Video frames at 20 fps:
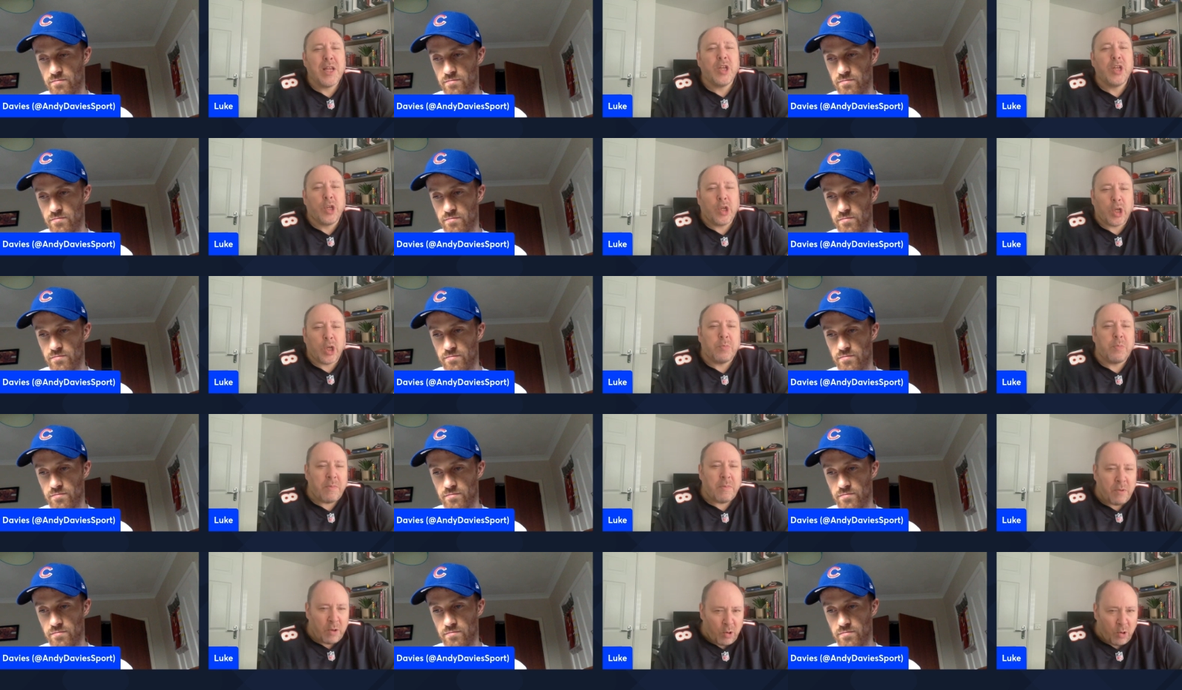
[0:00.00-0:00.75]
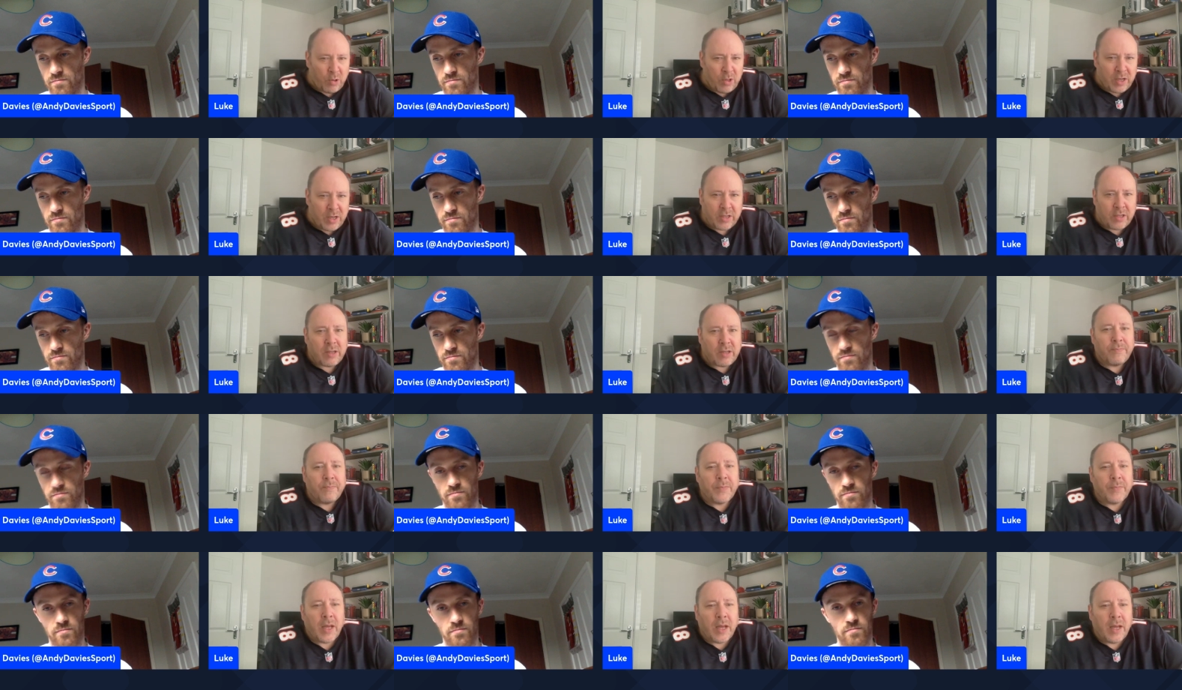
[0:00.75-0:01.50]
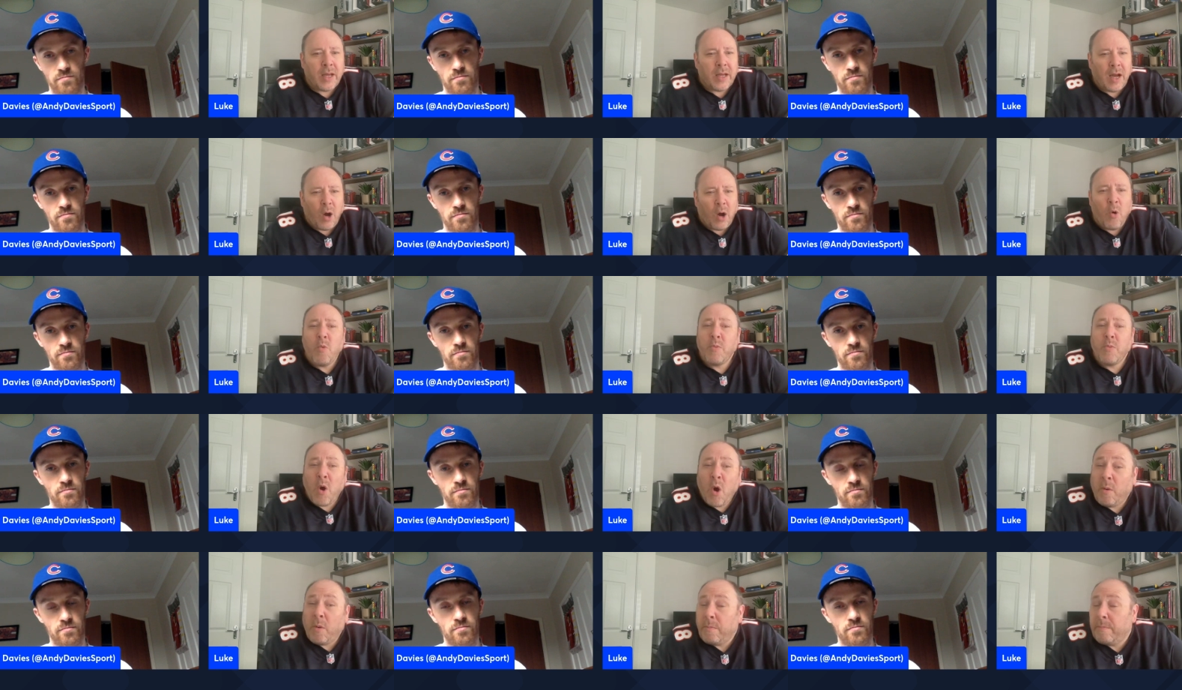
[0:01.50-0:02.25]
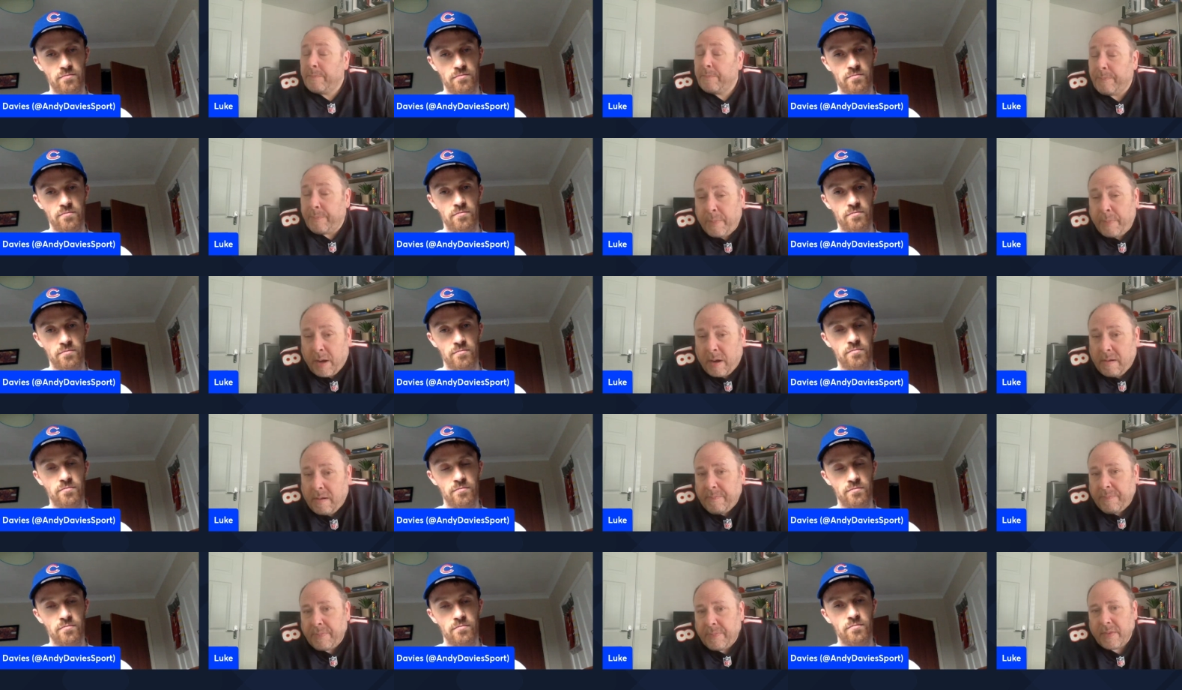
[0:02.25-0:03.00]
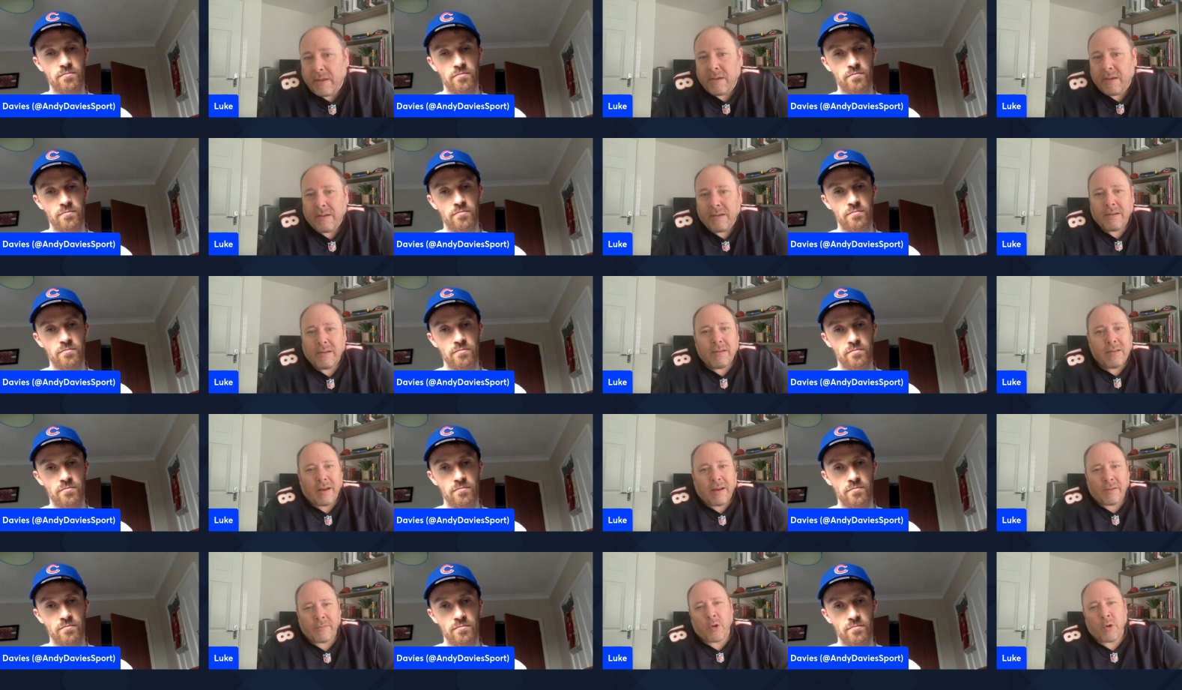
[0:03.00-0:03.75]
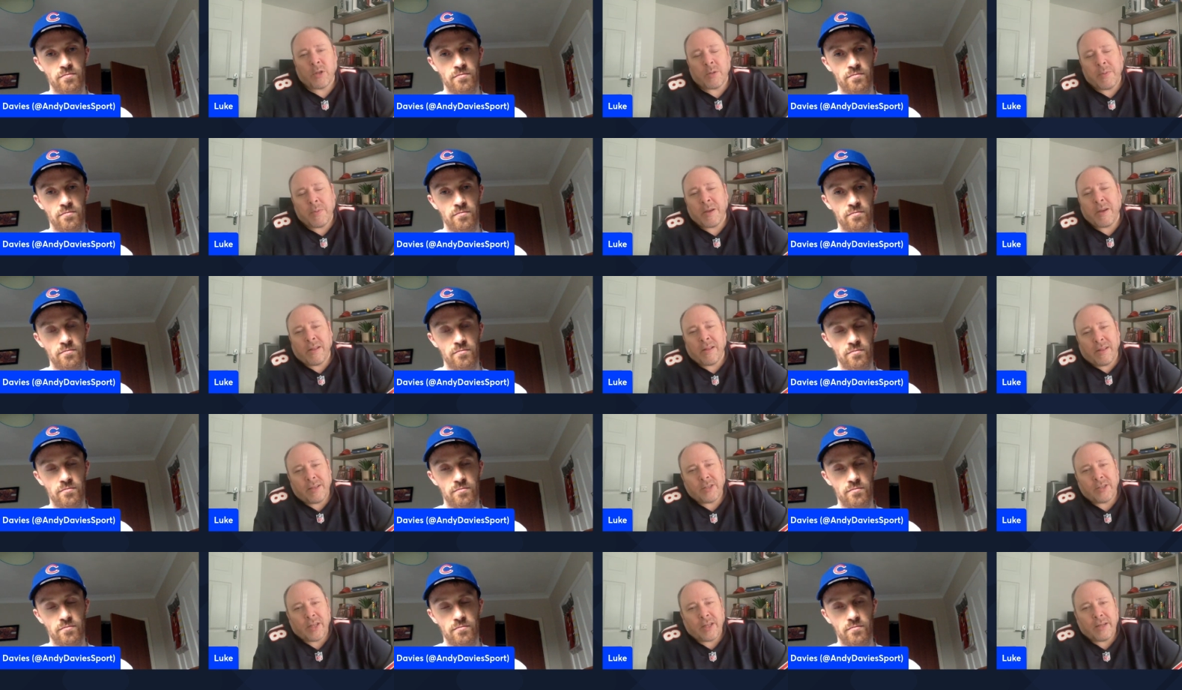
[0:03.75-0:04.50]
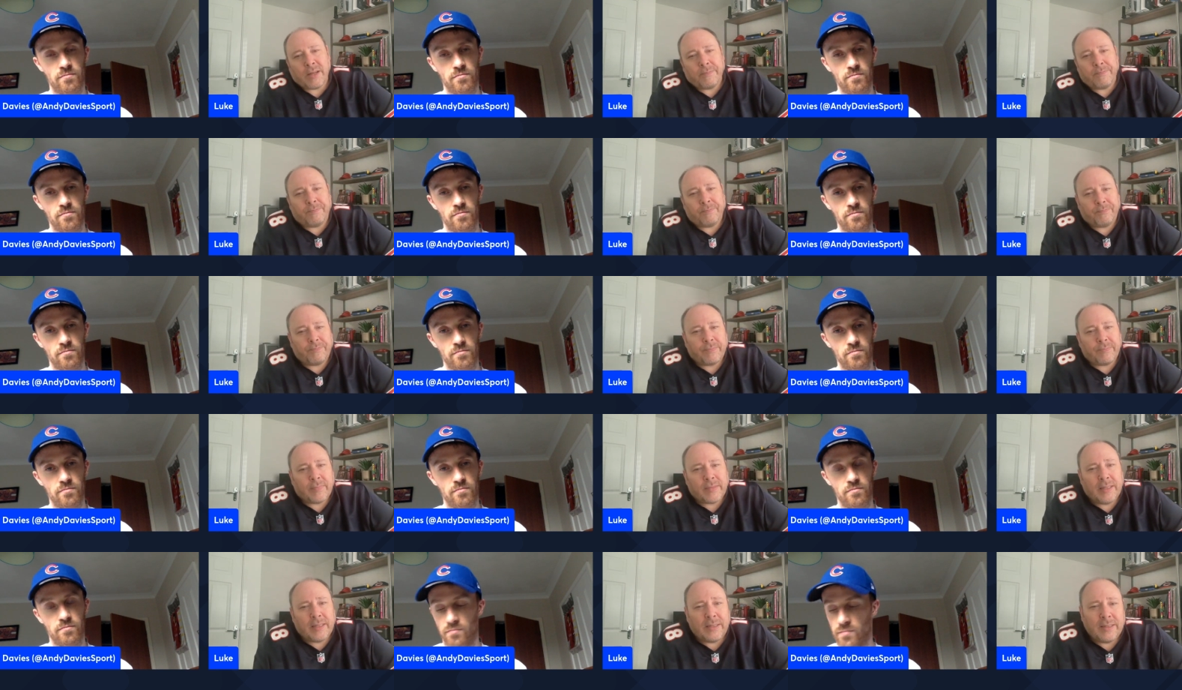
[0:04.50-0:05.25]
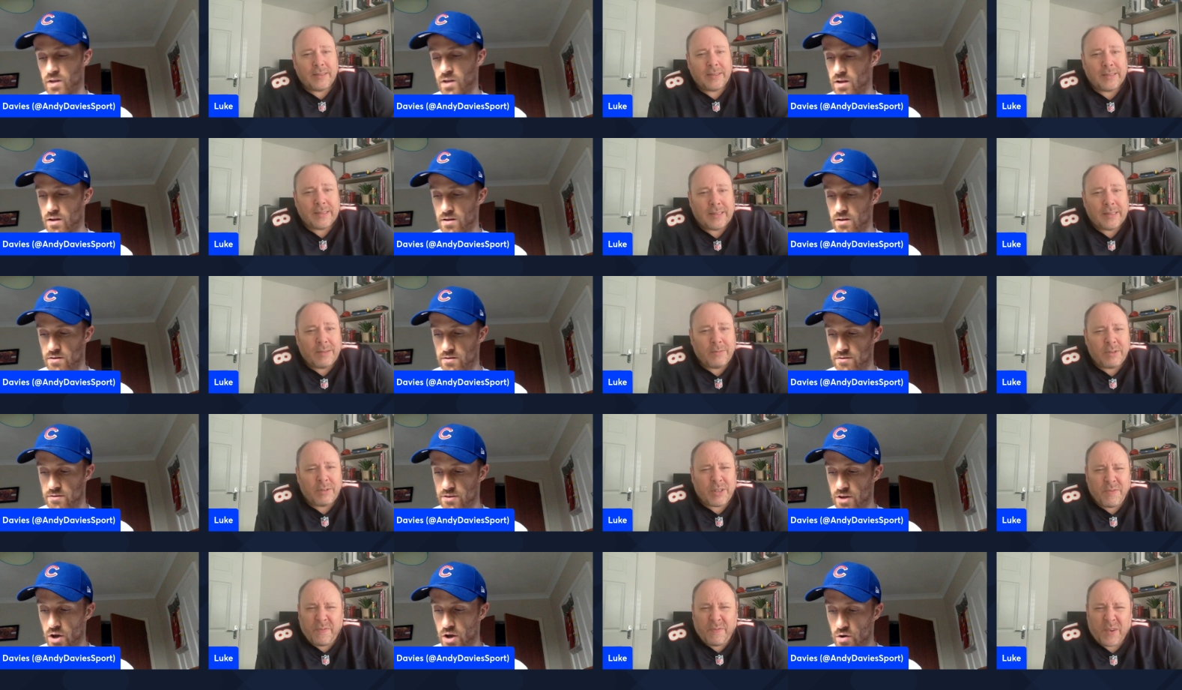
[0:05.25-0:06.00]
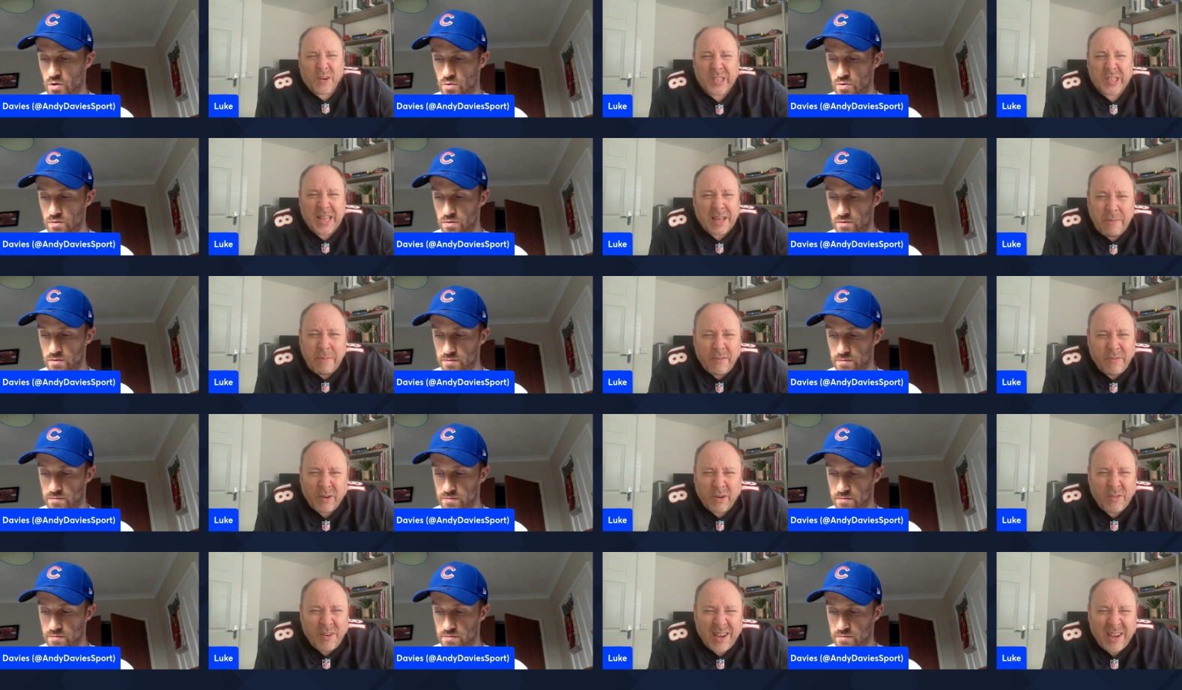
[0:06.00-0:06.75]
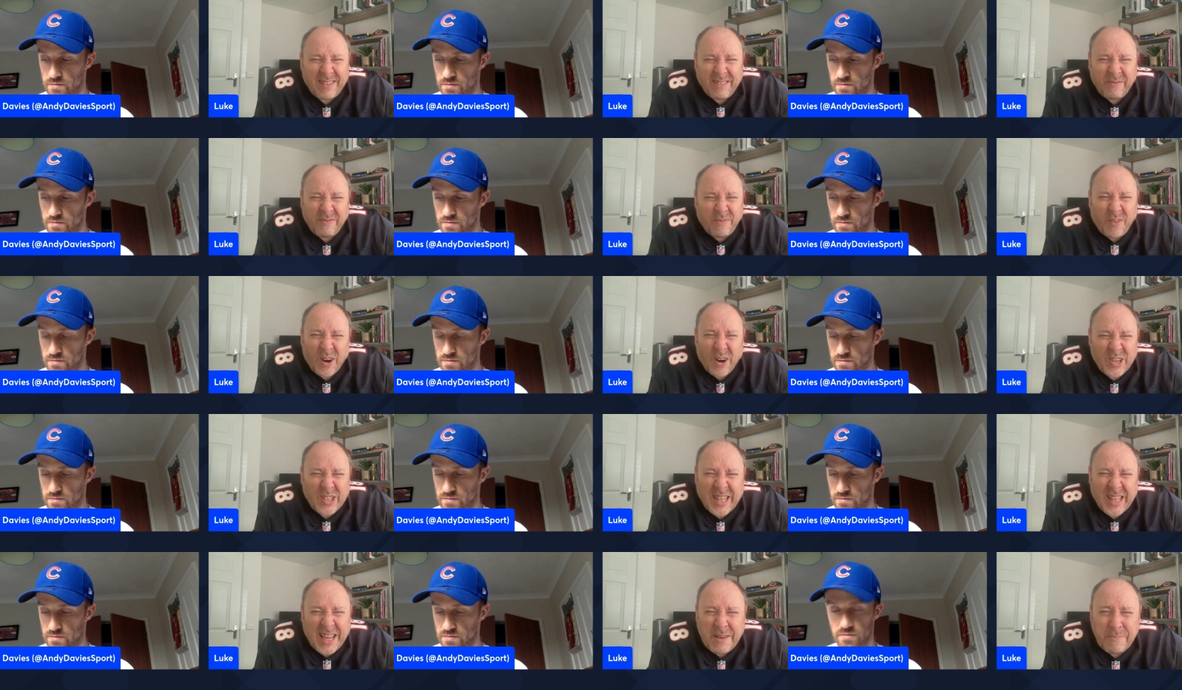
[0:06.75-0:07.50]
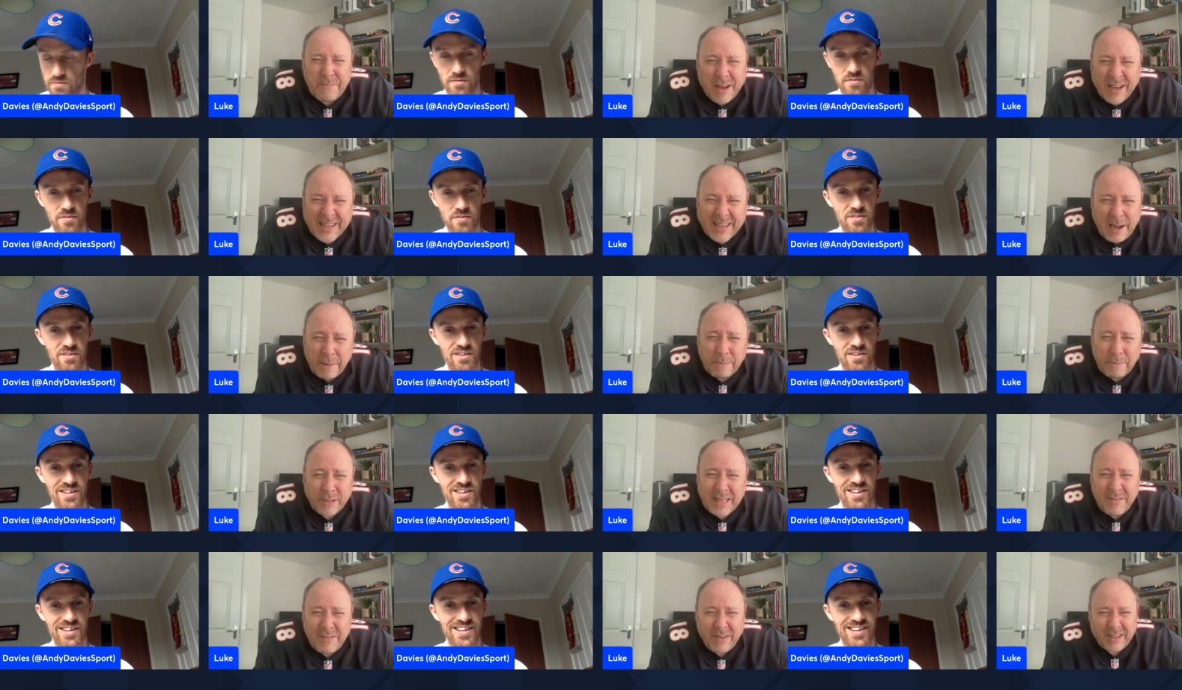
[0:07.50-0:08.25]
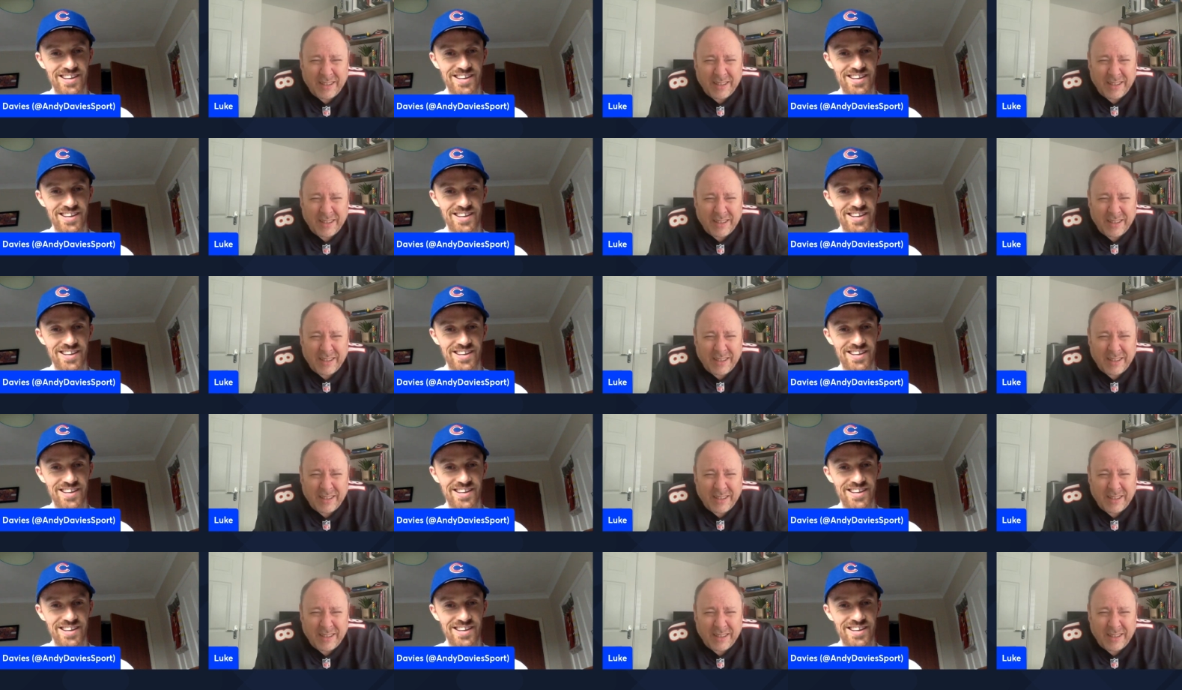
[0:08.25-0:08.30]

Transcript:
Speaker 1: just be beyond us. I hope not, but I've got to be realistic. So, first time, right? First time. Can't believe it.